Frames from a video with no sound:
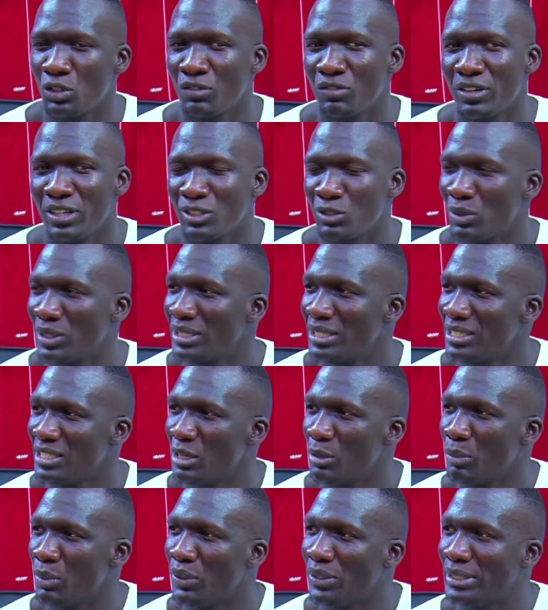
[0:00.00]
Fans were
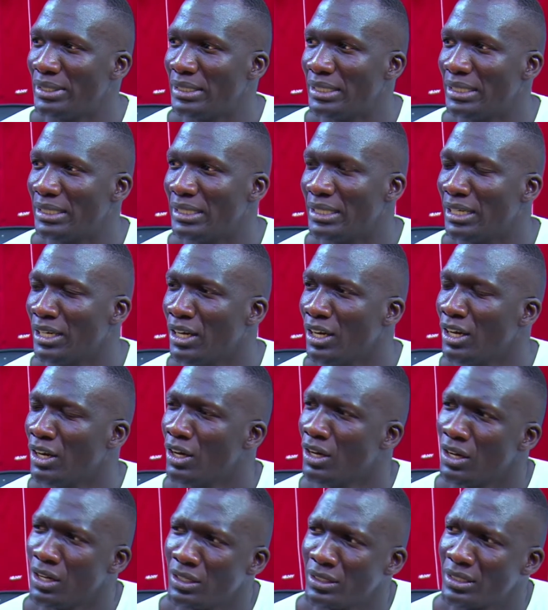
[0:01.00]
disappointed.
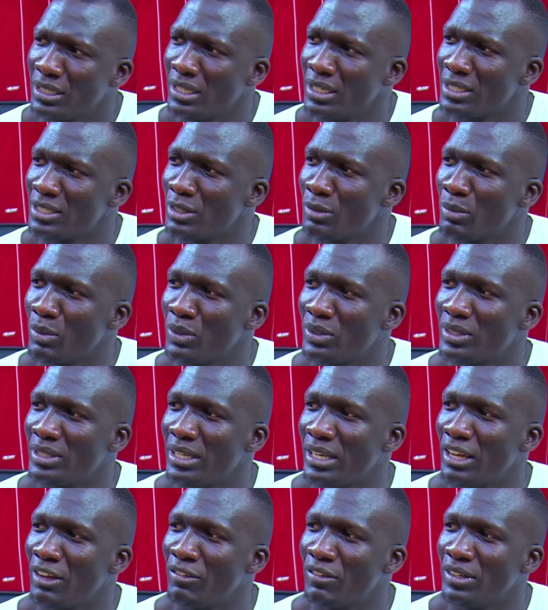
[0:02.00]
Tell us about the
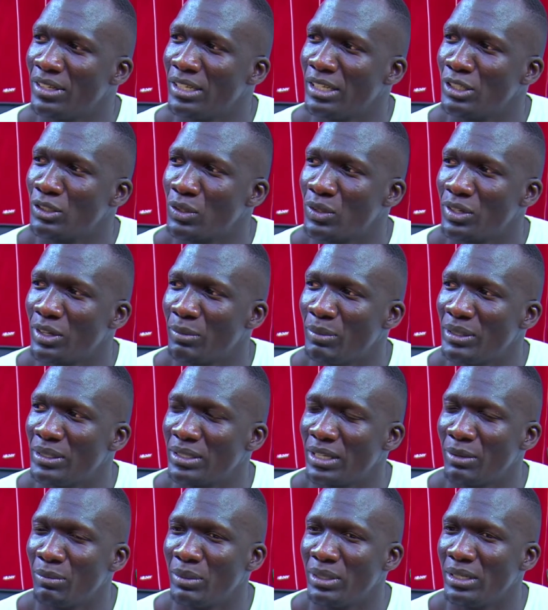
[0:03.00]
FNL tournament.
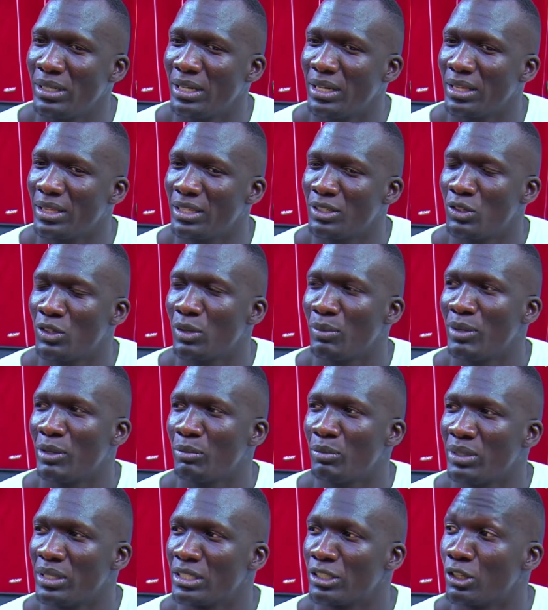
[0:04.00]
I mean, that tournament
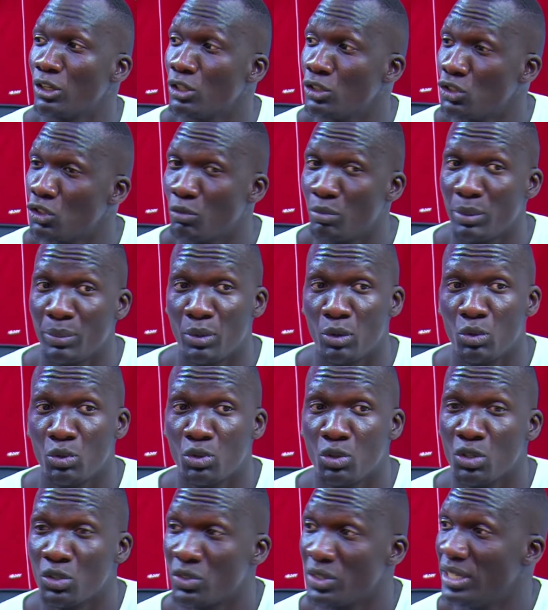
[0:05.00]
brings lots of people who
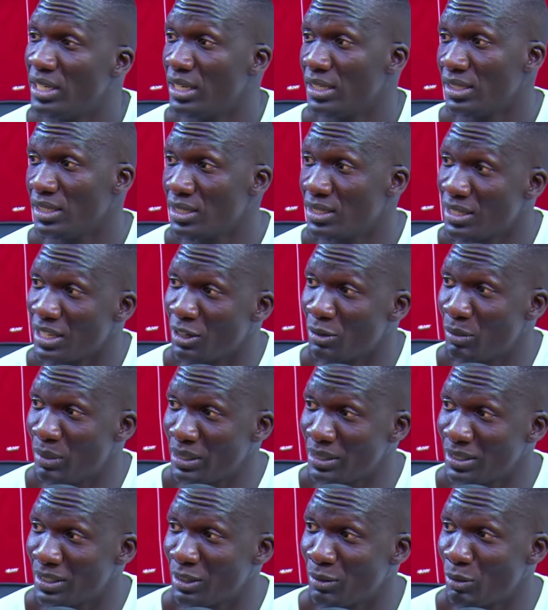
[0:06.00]
don't really understand
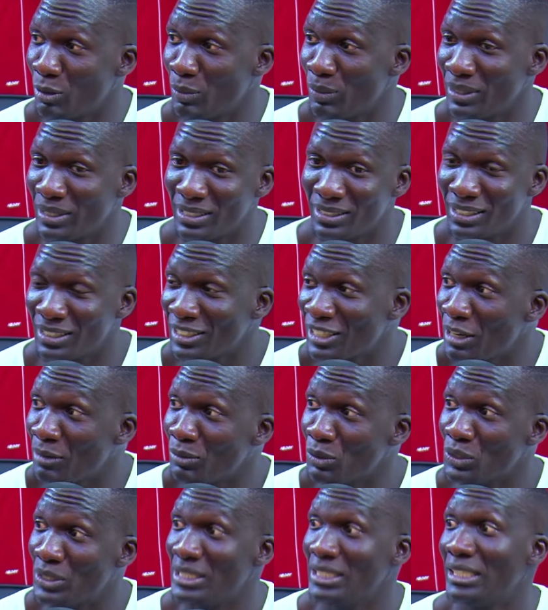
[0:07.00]
basketball, but they just come
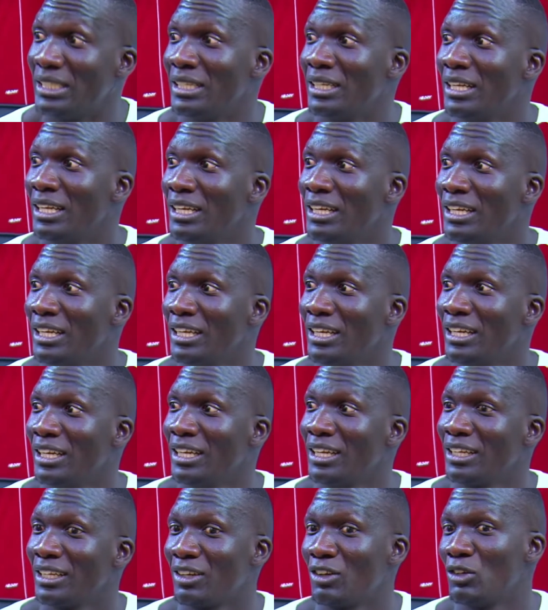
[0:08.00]
to chill.
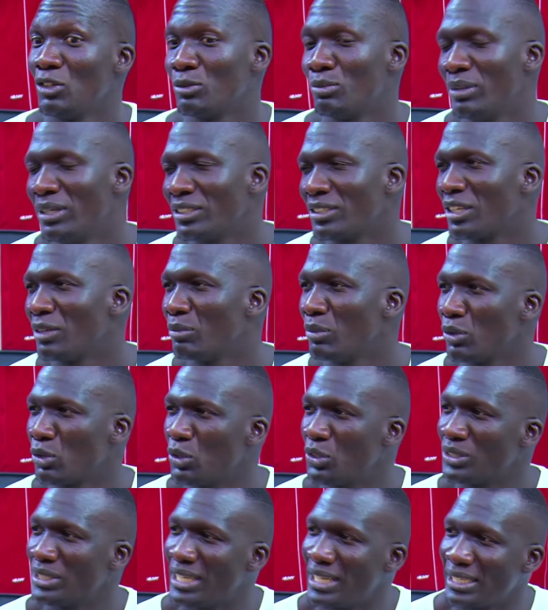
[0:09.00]
Because basketball
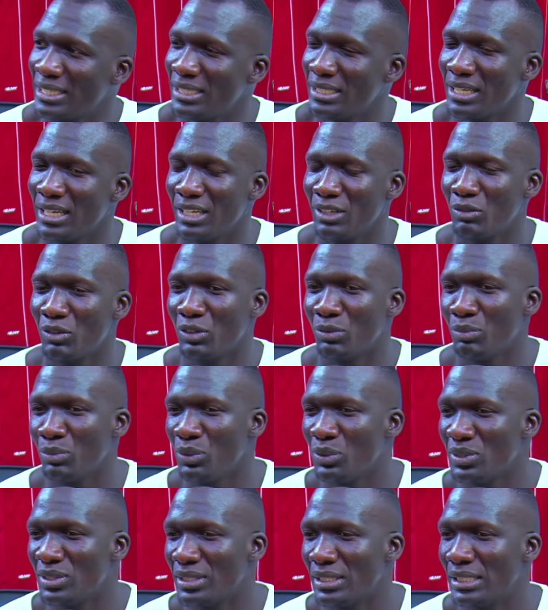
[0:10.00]
goes hand in hand with
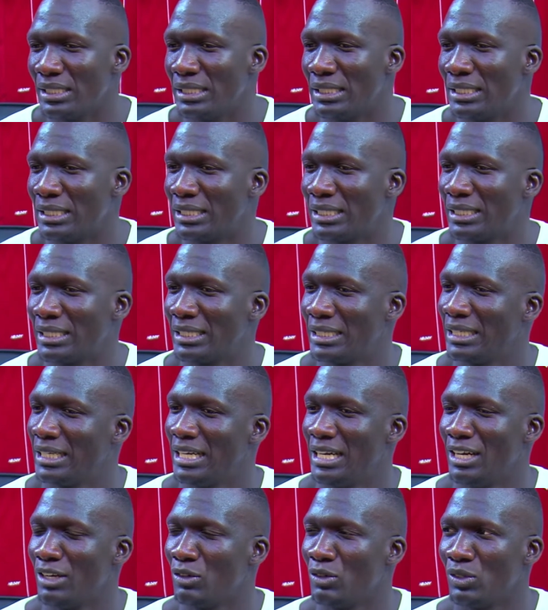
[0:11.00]
music
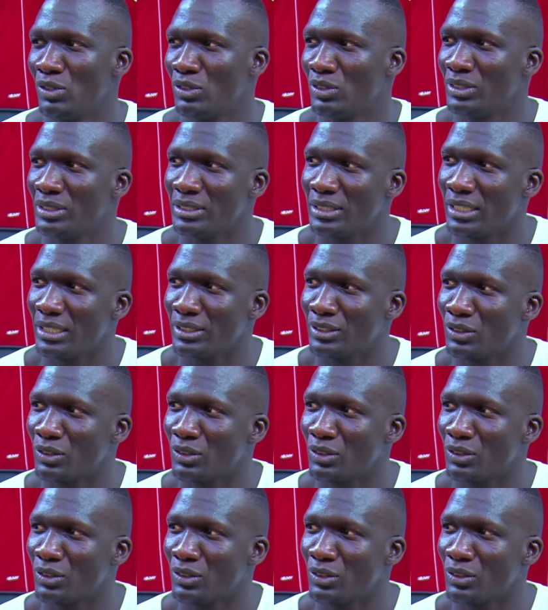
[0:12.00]
and all those things.